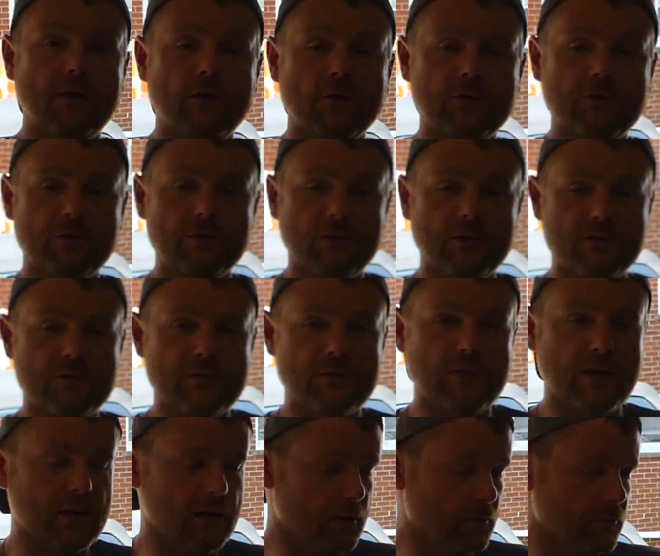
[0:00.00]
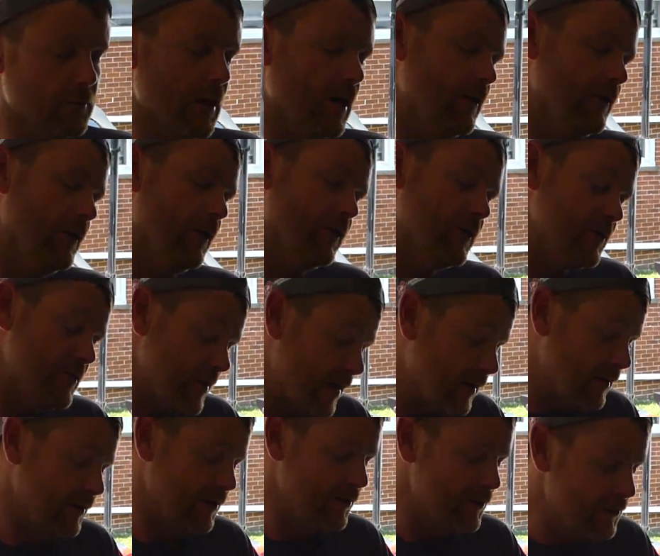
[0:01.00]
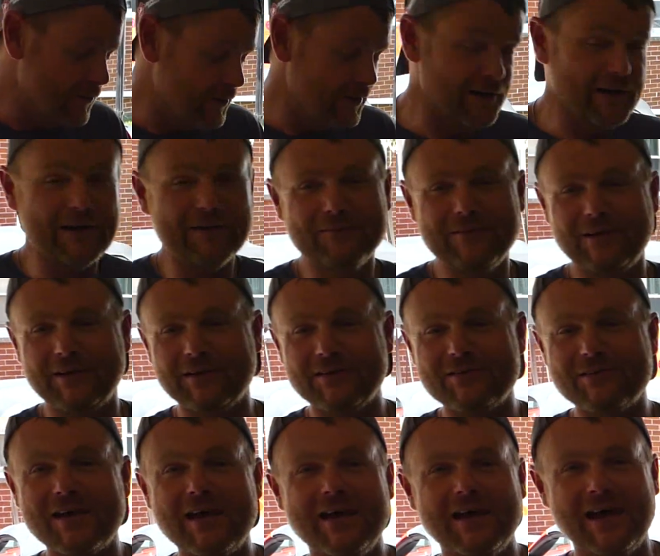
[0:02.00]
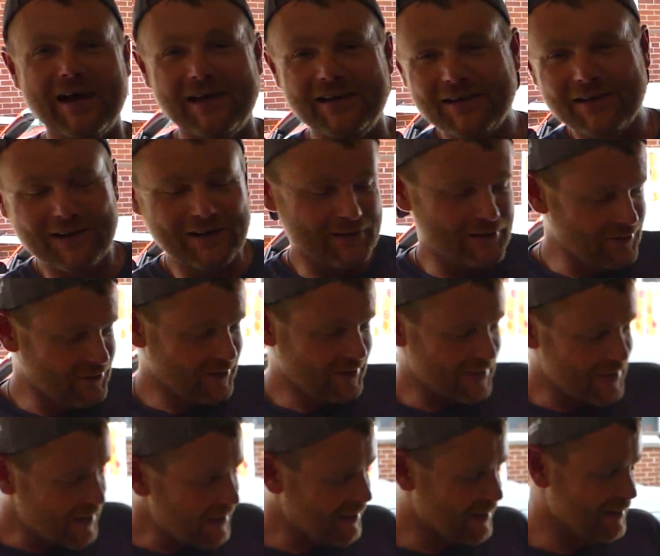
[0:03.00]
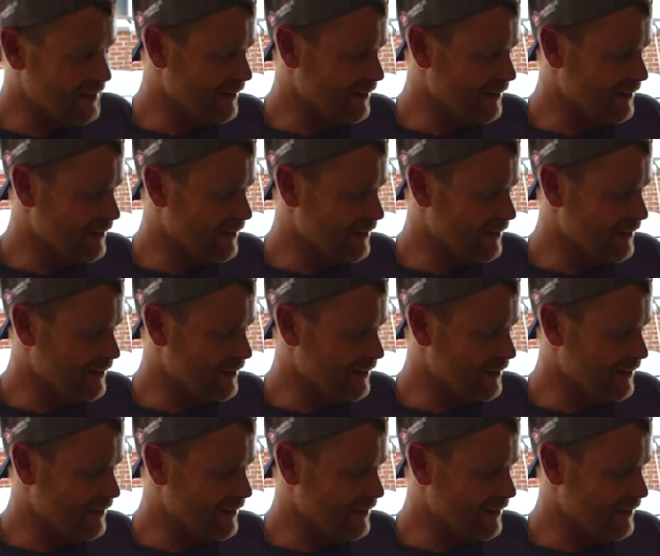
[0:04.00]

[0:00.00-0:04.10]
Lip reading: go through its thing. No, it's not gonna do it now because I didn't do it then.